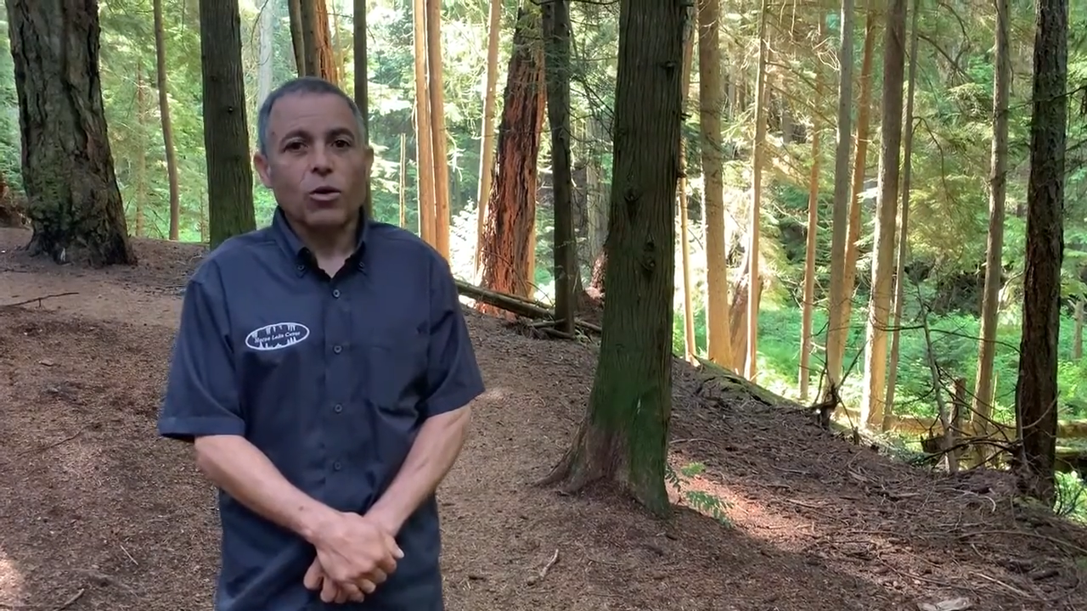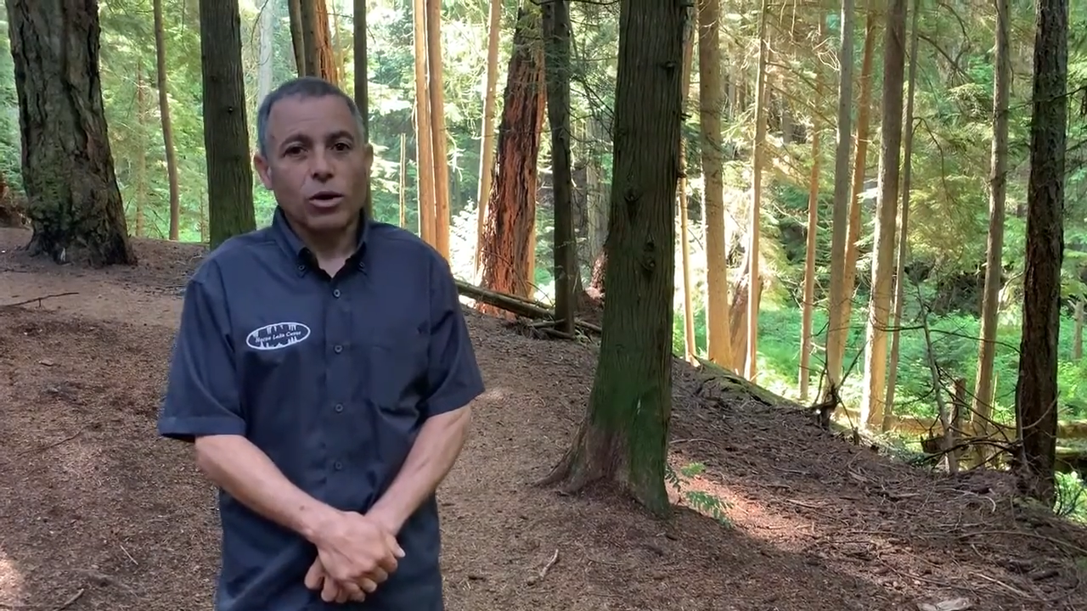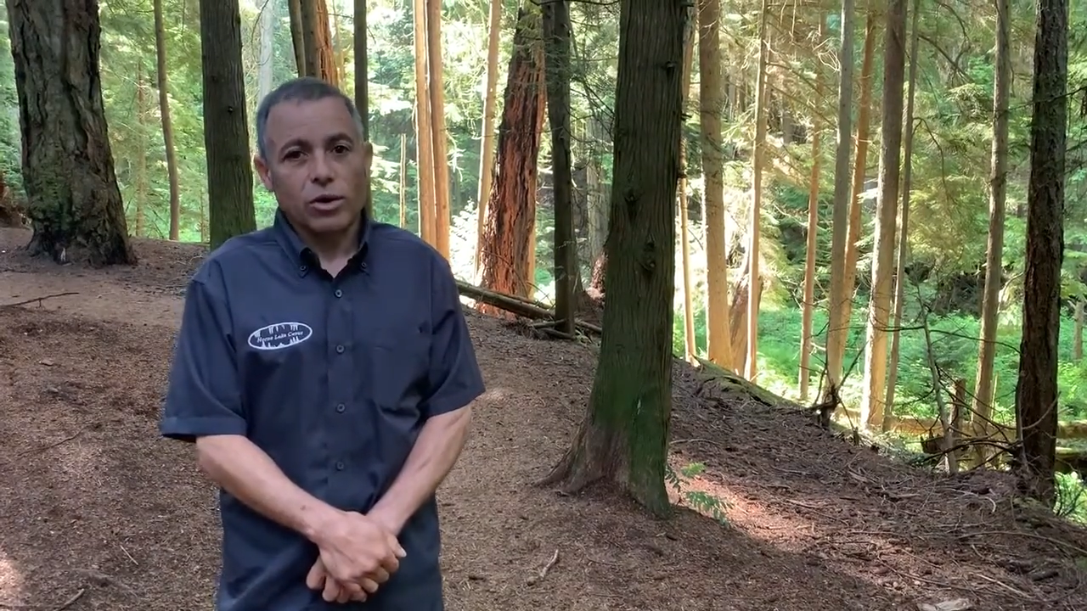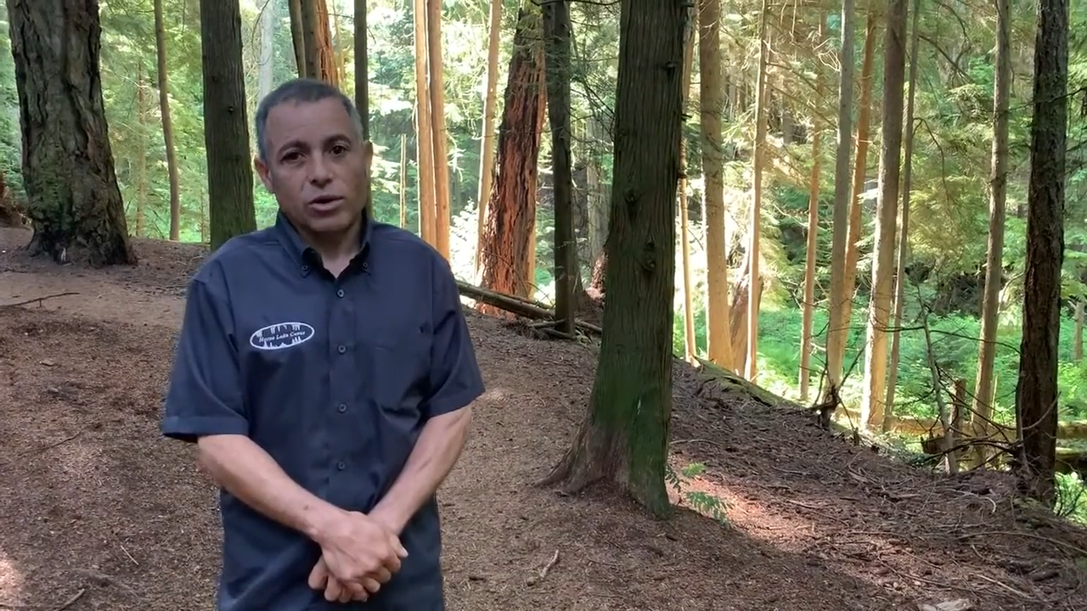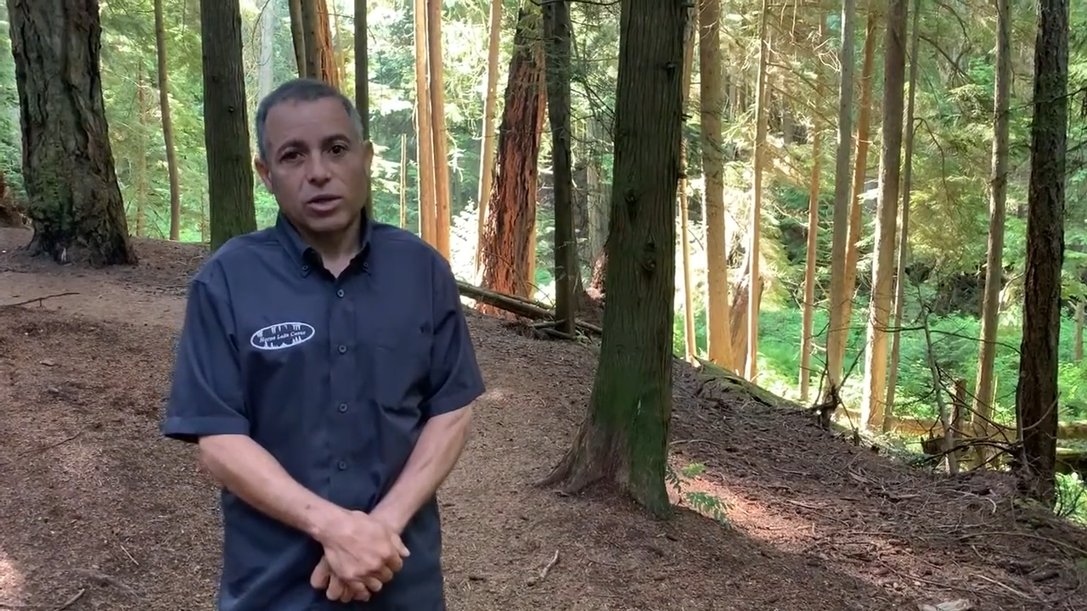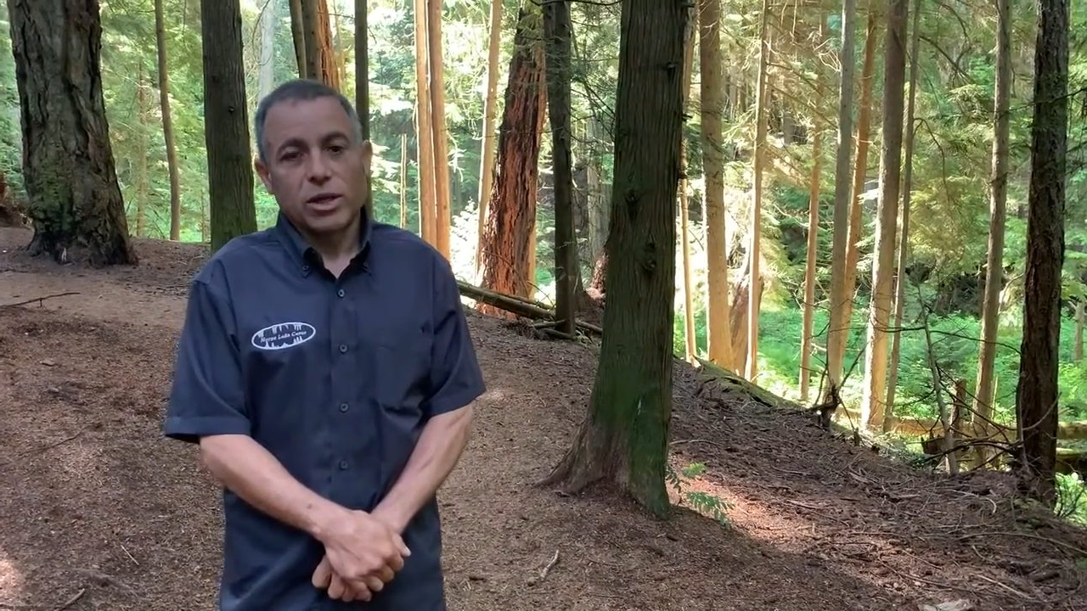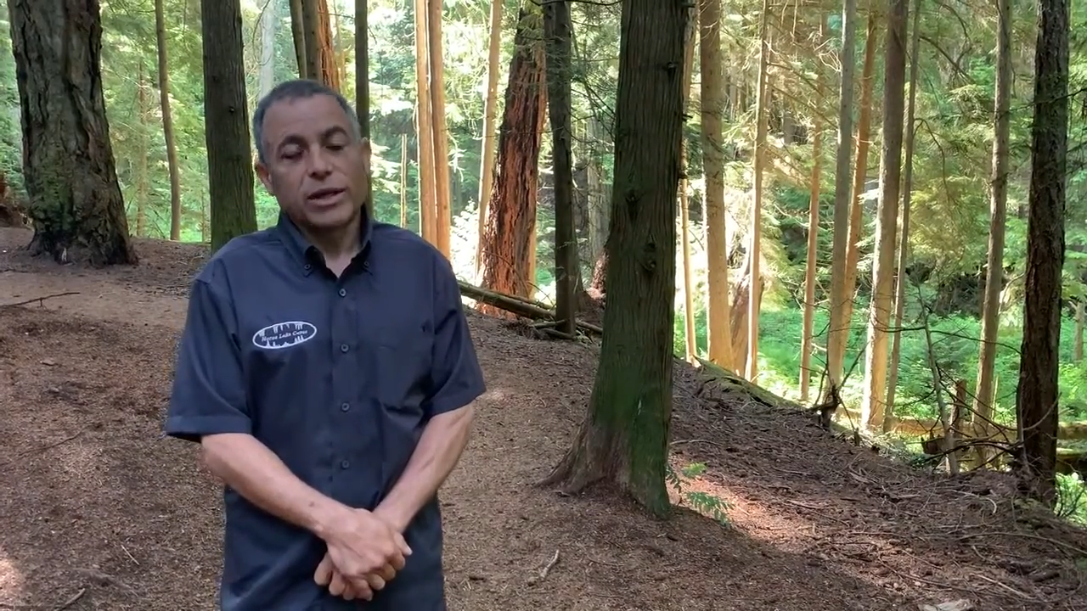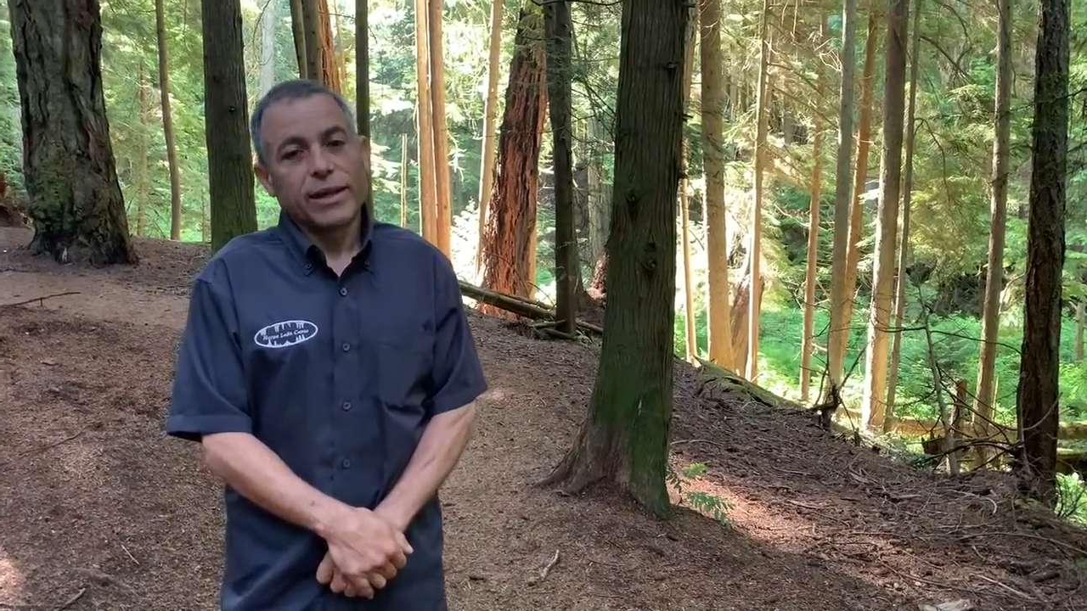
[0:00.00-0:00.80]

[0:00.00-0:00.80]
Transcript: orders,